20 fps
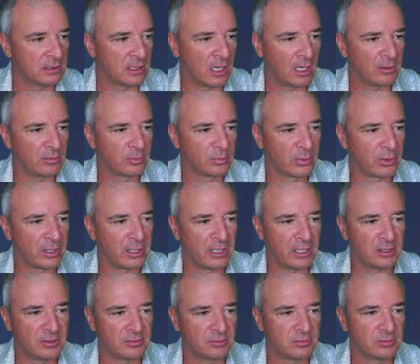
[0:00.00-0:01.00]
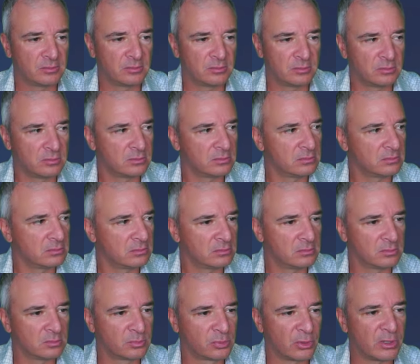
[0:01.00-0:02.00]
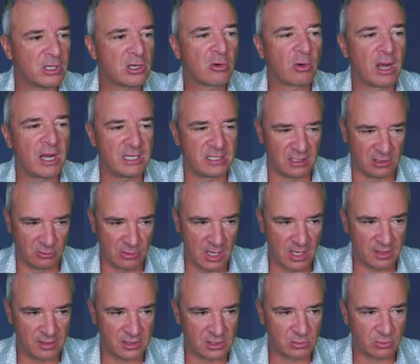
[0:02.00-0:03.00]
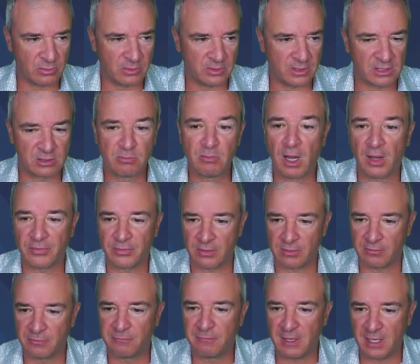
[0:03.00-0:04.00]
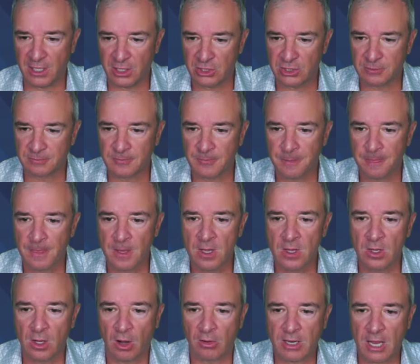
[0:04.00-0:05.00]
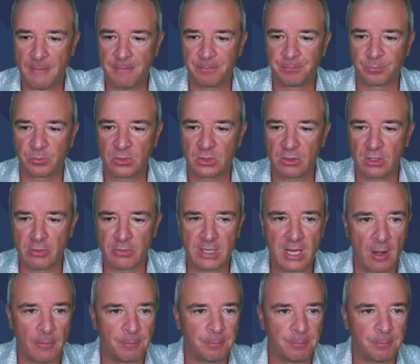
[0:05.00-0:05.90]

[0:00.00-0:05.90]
uh, pretty pretty crazy the way this this month finished. Okay, so here we go.